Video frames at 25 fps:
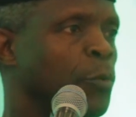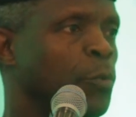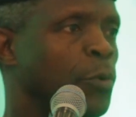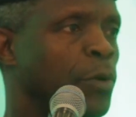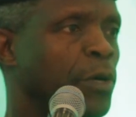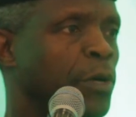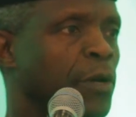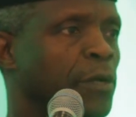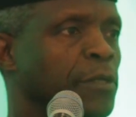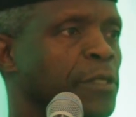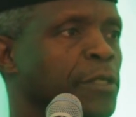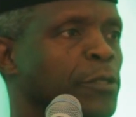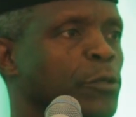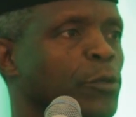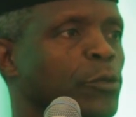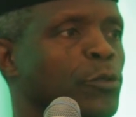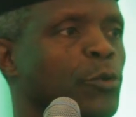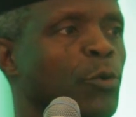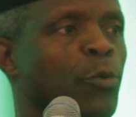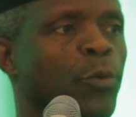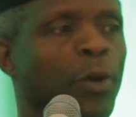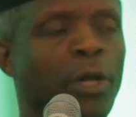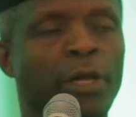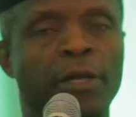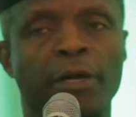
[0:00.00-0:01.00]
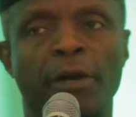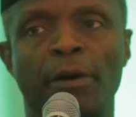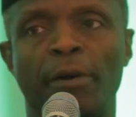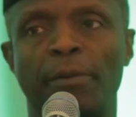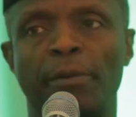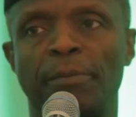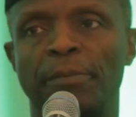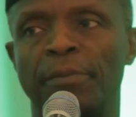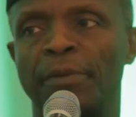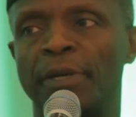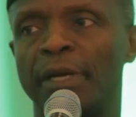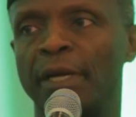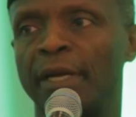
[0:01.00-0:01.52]
We'll continue to
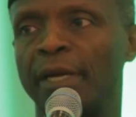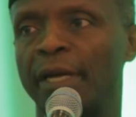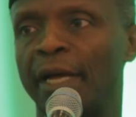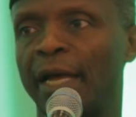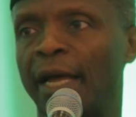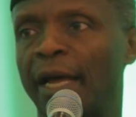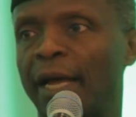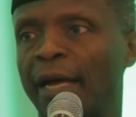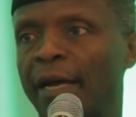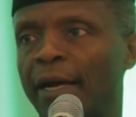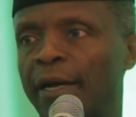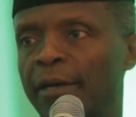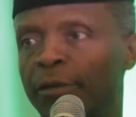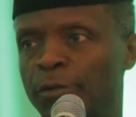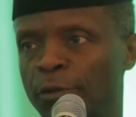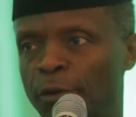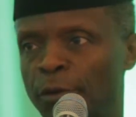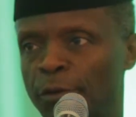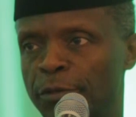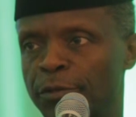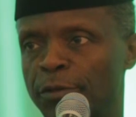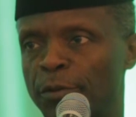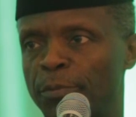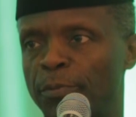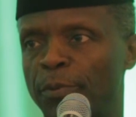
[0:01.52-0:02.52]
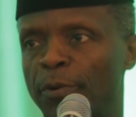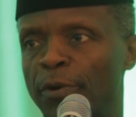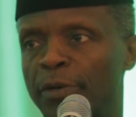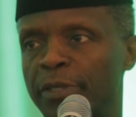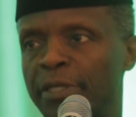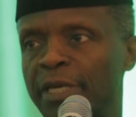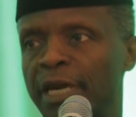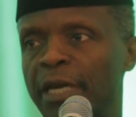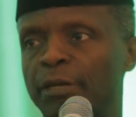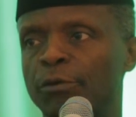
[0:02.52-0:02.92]
welcome your support,